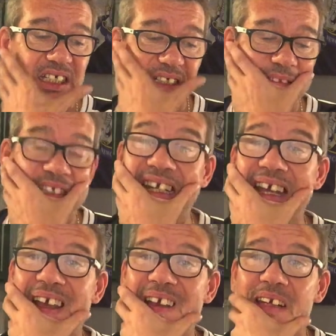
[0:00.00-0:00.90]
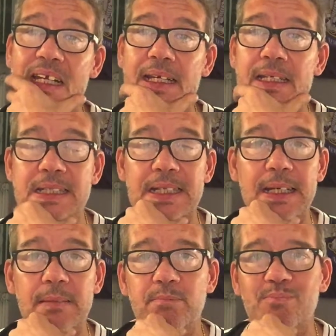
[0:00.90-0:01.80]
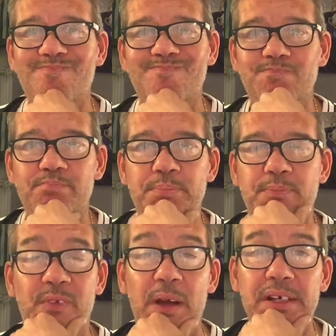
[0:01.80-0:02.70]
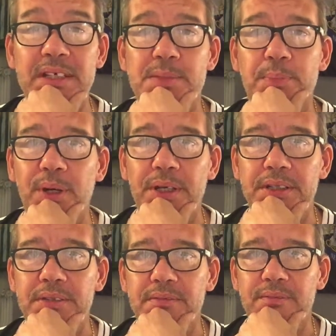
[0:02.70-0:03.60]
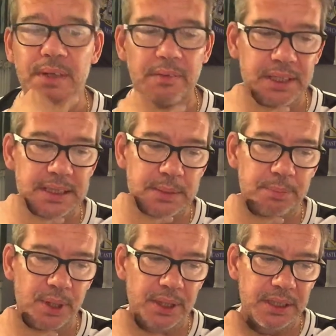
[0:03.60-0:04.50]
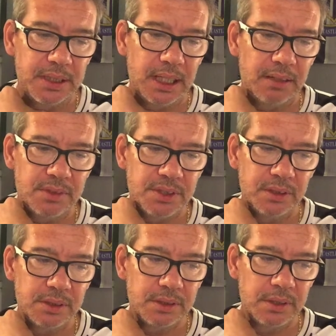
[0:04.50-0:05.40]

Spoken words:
today, like I say, very disappointed in that result.